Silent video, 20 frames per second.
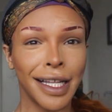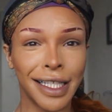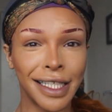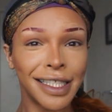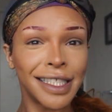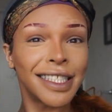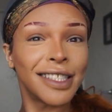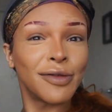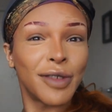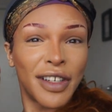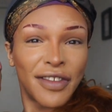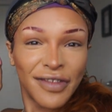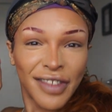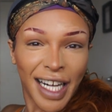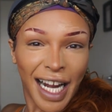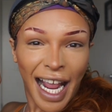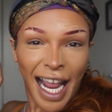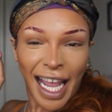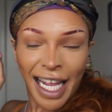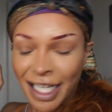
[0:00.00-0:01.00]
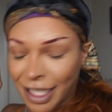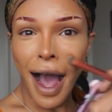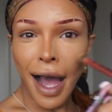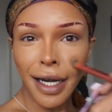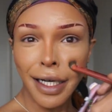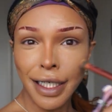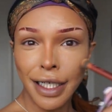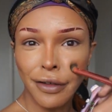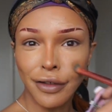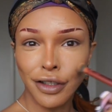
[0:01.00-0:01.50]
this is one for the ain't.
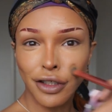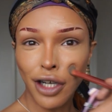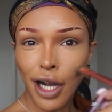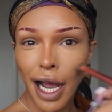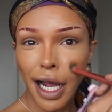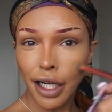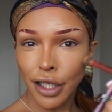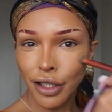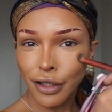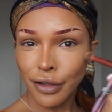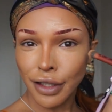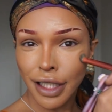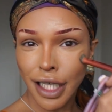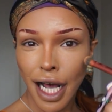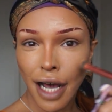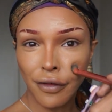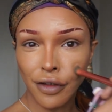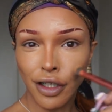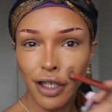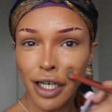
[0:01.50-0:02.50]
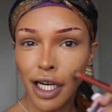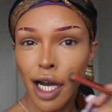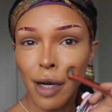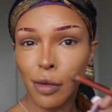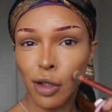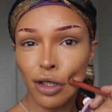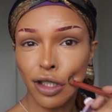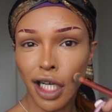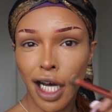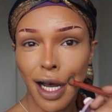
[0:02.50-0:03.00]
I didn't even try to use it after a
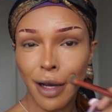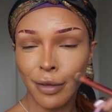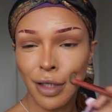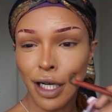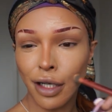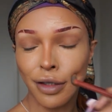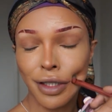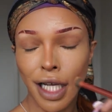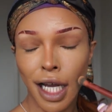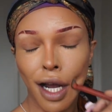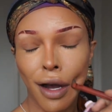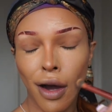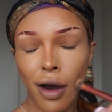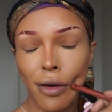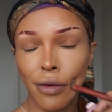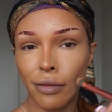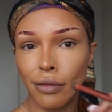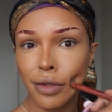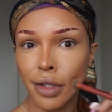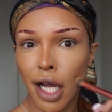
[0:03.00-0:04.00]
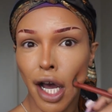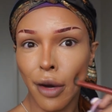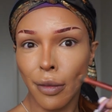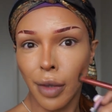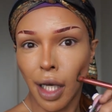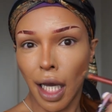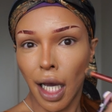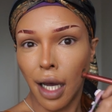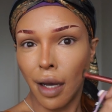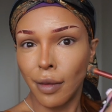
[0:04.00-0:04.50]
couple of times. I was like, oh no
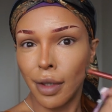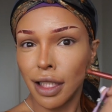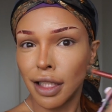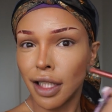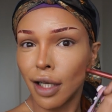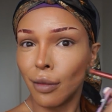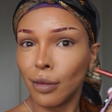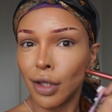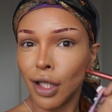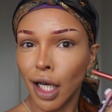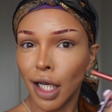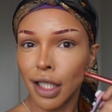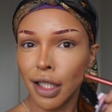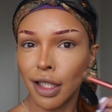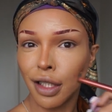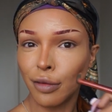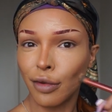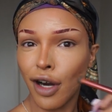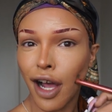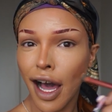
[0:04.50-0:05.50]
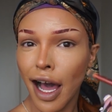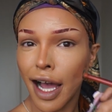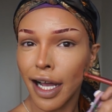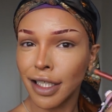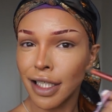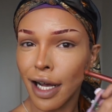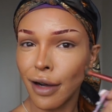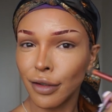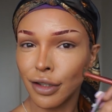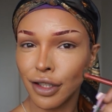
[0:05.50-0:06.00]
ma'am, it's a bloody
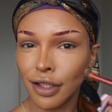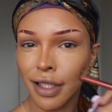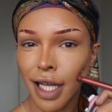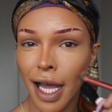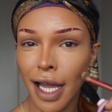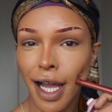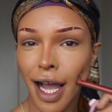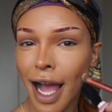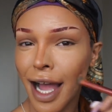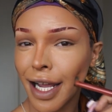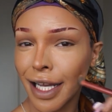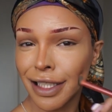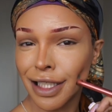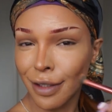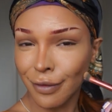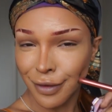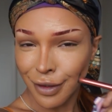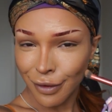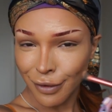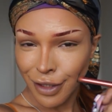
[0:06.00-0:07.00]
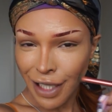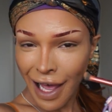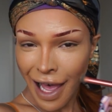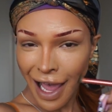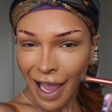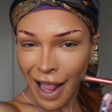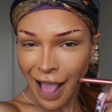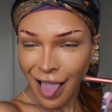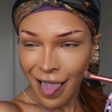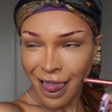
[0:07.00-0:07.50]
surprise. I was just like, I guess I'm too
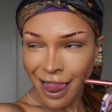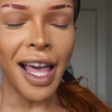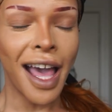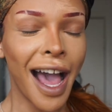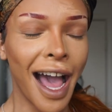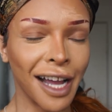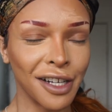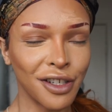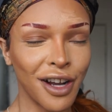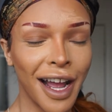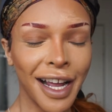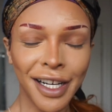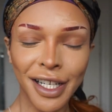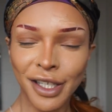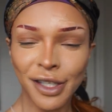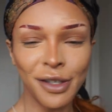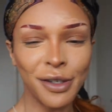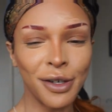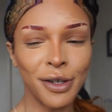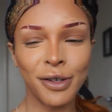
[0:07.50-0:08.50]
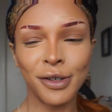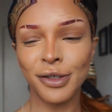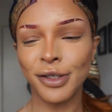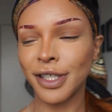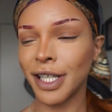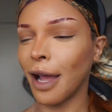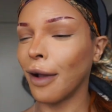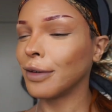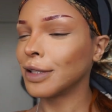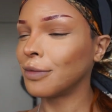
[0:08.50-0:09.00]
tight. I tried to
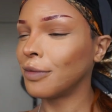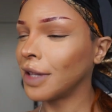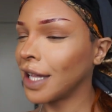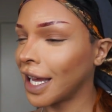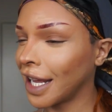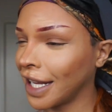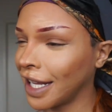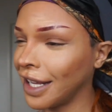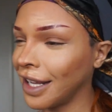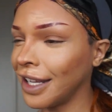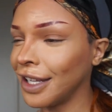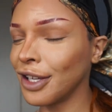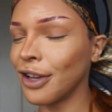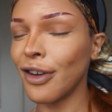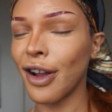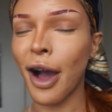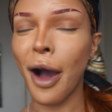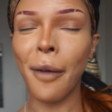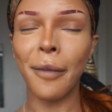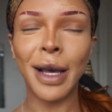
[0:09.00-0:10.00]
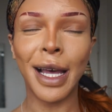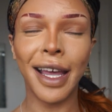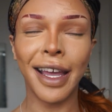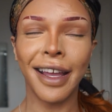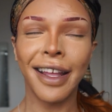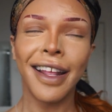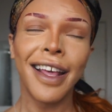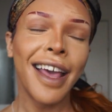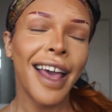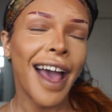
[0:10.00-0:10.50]
douche, it was bloody, you know,
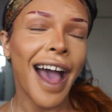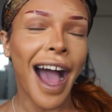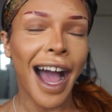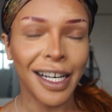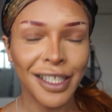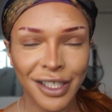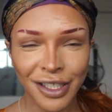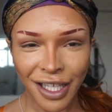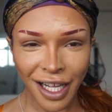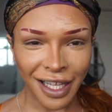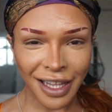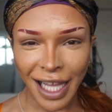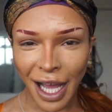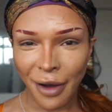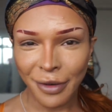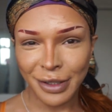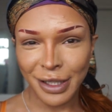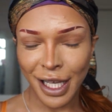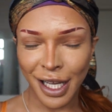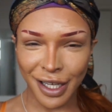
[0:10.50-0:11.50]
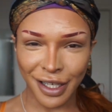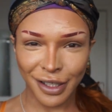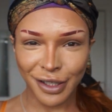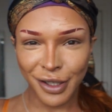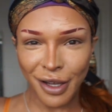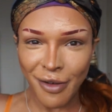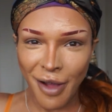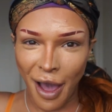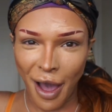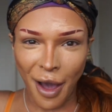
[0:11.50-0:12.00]
but I just thought that was a,
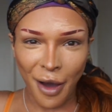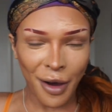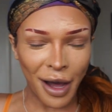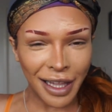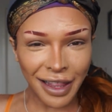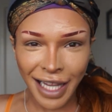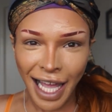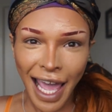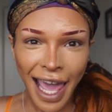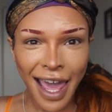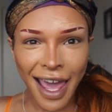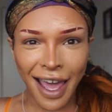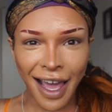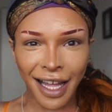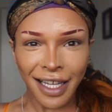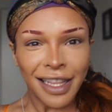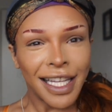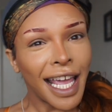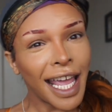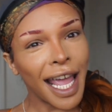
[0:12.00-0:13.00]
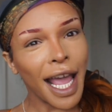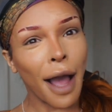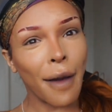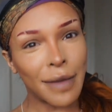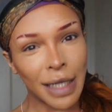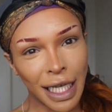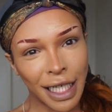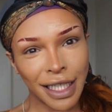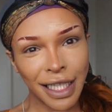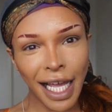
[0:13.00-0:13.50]
you know, a
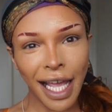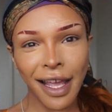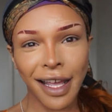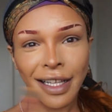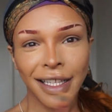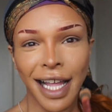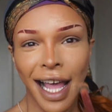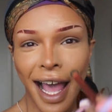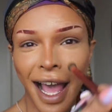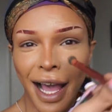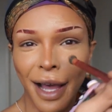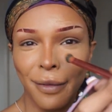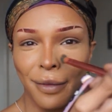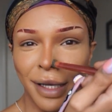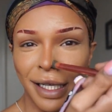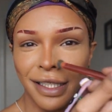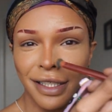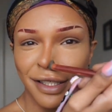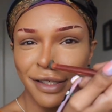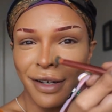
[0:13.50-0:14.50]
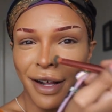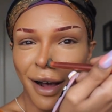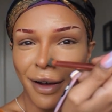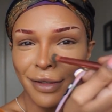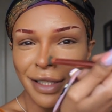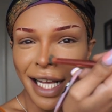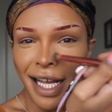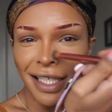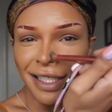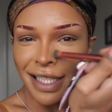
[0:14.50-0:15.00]
big thing that happens. You know, I
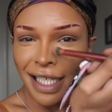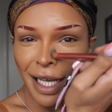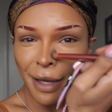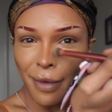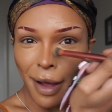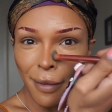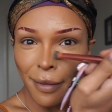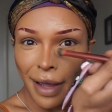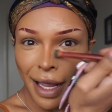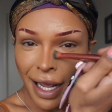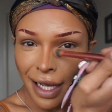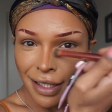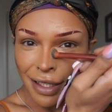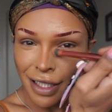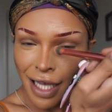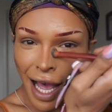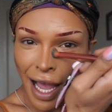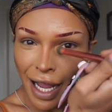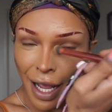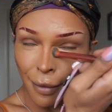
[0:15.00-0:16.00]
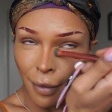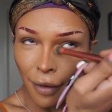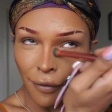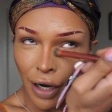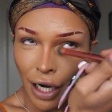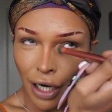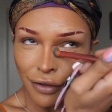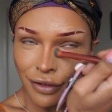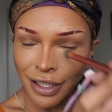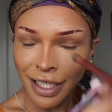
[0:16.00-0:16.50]
was like, damn, I'm mad tight, I'm a
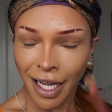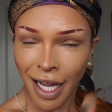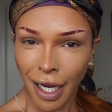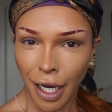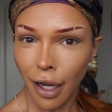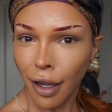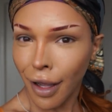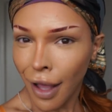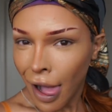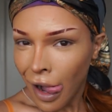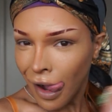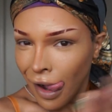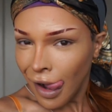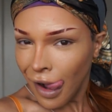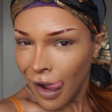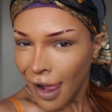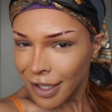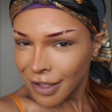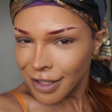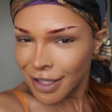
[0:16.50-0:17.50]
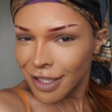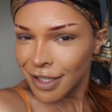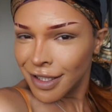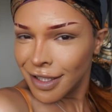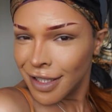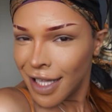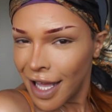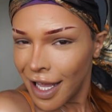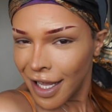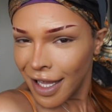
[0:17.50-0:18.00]
virgin.
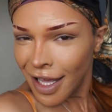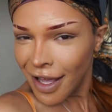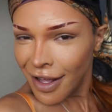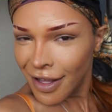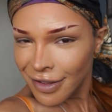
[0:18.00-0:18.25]
Just like,